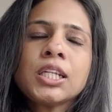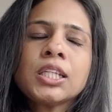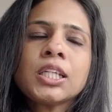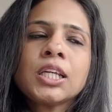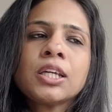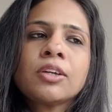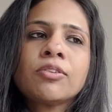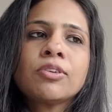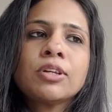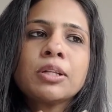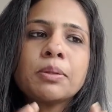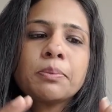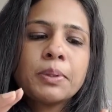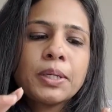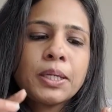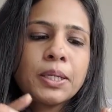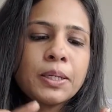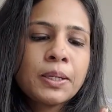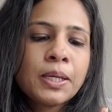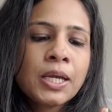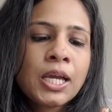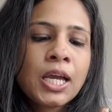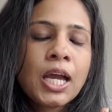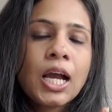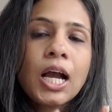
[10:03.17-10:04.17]
there will be
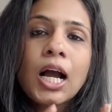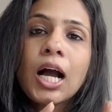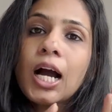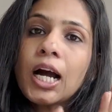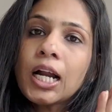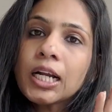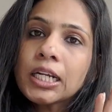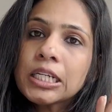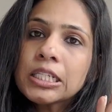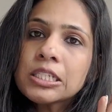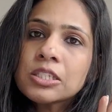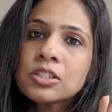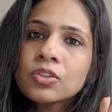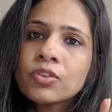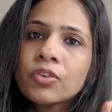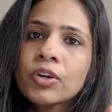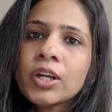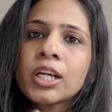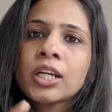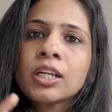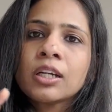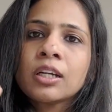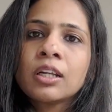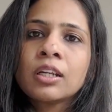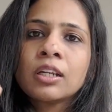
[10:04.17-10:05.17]
artist
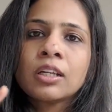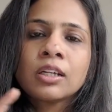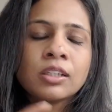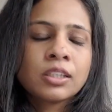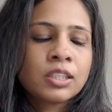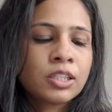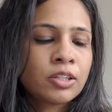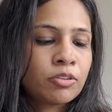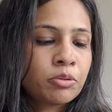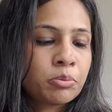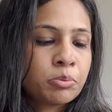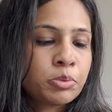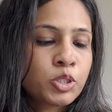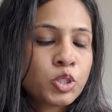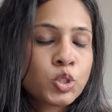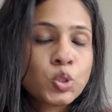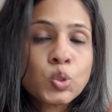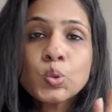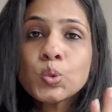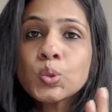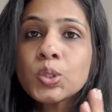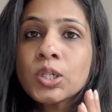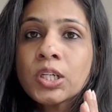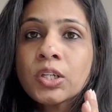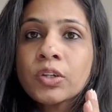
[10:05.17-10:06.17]
grade color, there will be
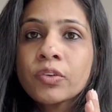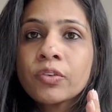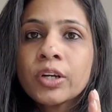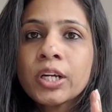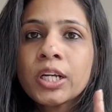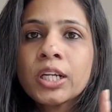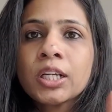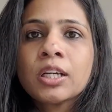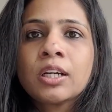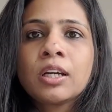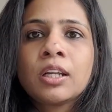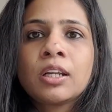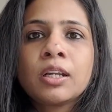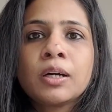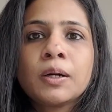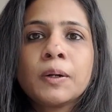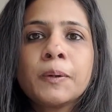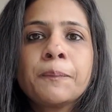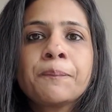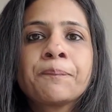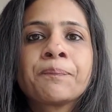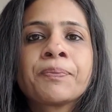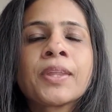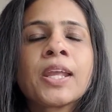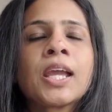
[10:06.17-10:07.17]
student grade color,
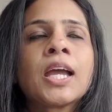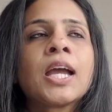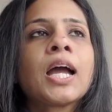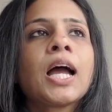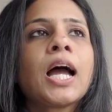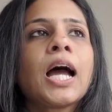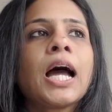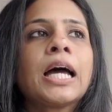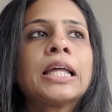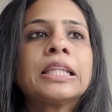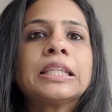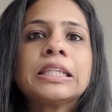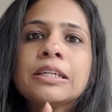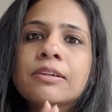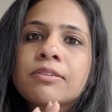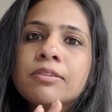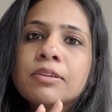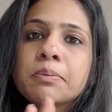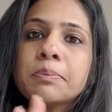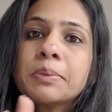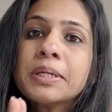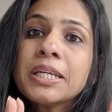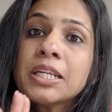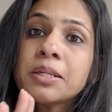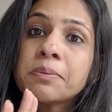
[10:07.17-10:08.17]
and there
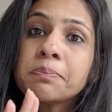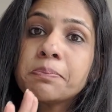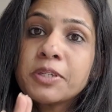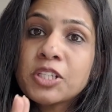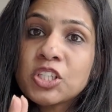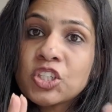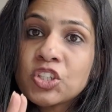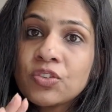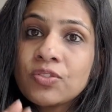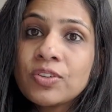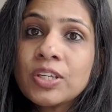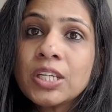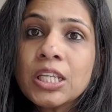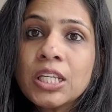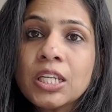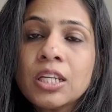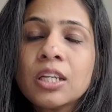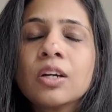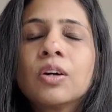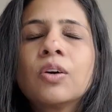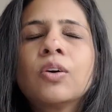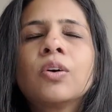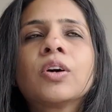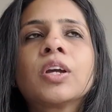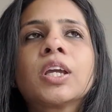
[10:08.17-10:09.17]
will be in between.
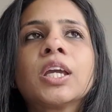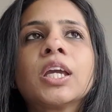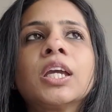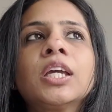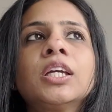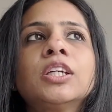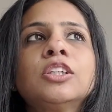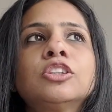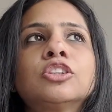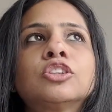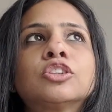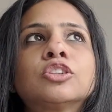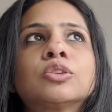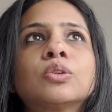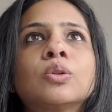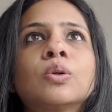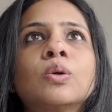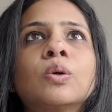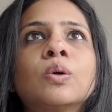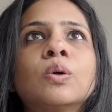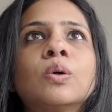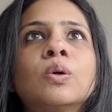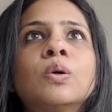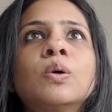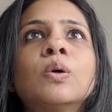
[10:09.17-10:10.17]
Okay, so
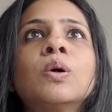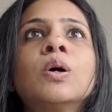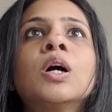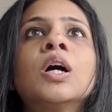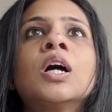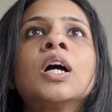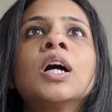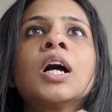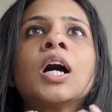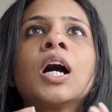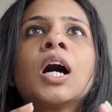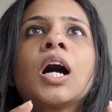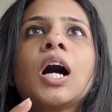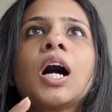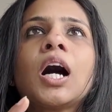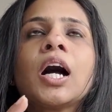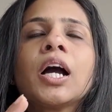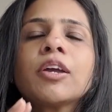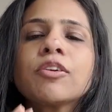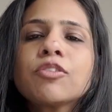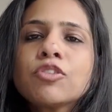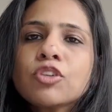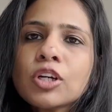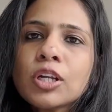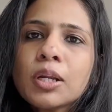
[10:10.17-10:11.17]

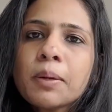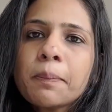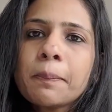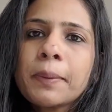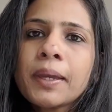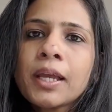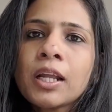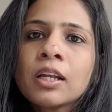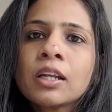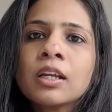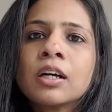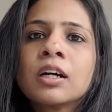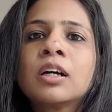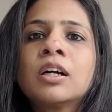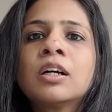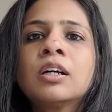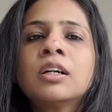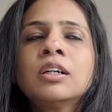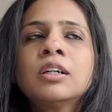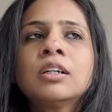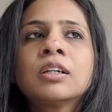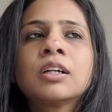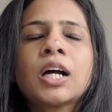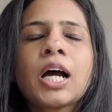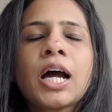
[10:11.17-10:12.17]
if you are a beginner,
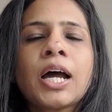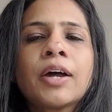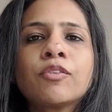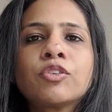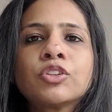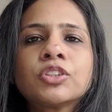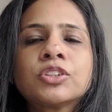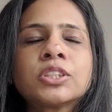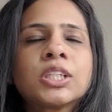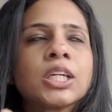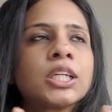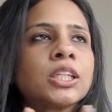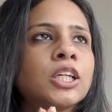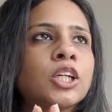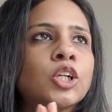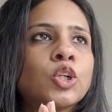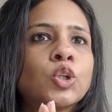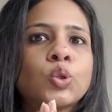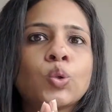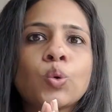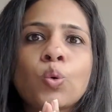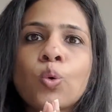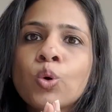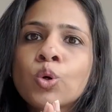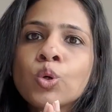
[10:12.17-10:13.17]
I would say that
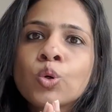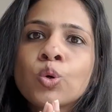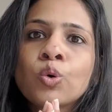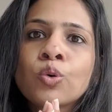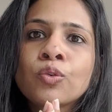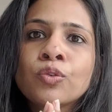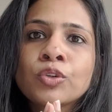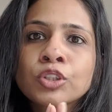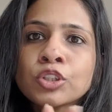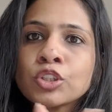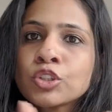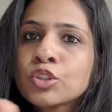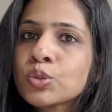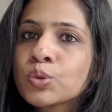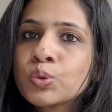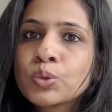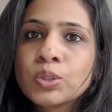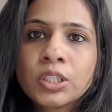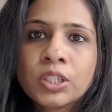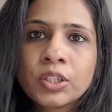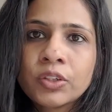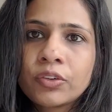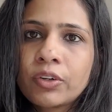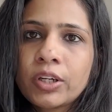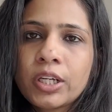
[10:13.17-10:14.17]
don't go for the
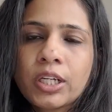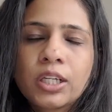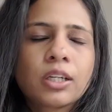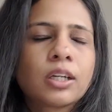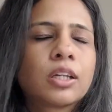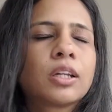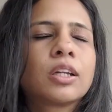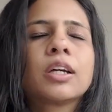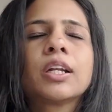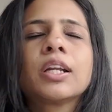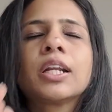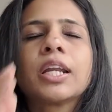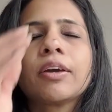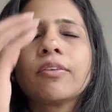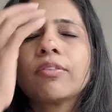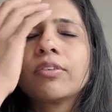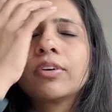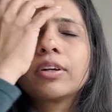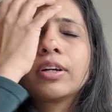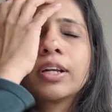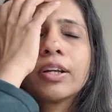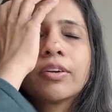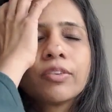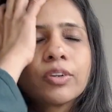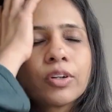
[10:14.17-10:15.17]
student grade color.
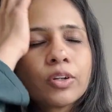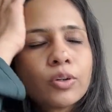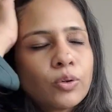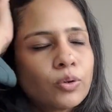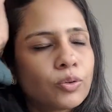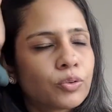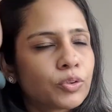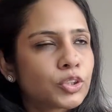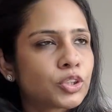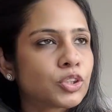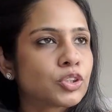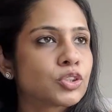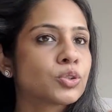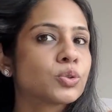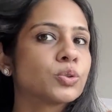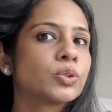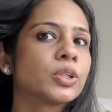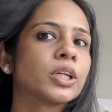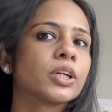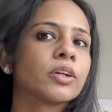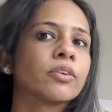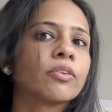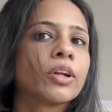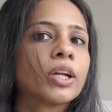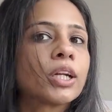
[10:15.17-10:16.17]
Never go for the
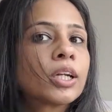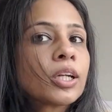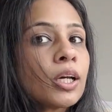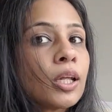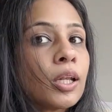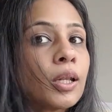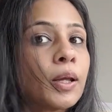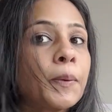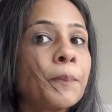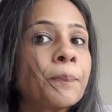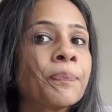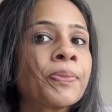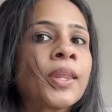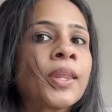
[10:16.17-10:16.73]
student grade color.